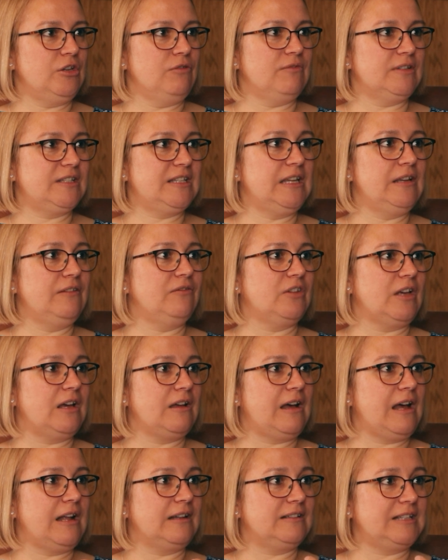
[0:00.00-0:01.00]
you received that
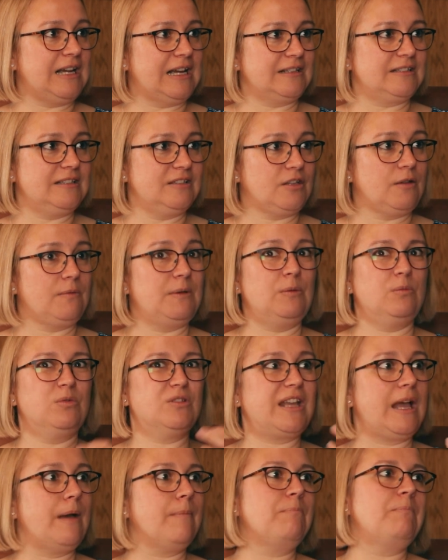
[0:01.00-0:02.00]
had taxes owing
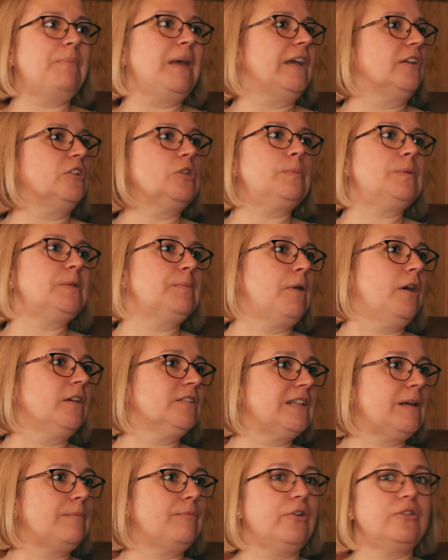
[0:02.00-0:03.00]
would get picked up as part
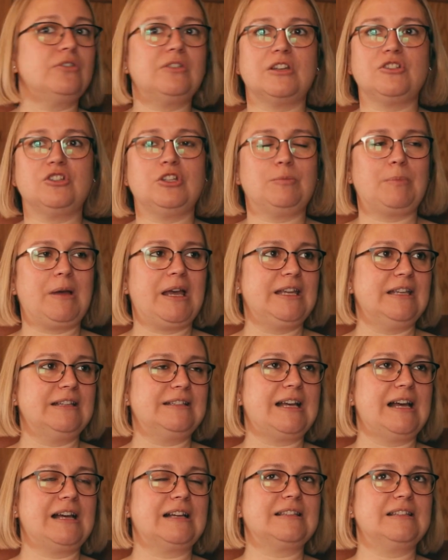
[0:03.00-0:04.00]
of that process. You'd pay your
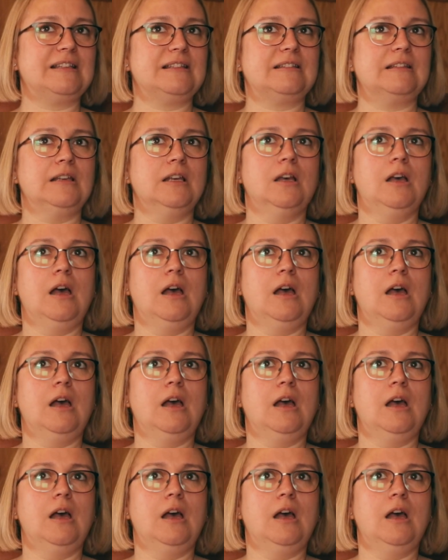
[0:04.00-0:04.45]
taxes.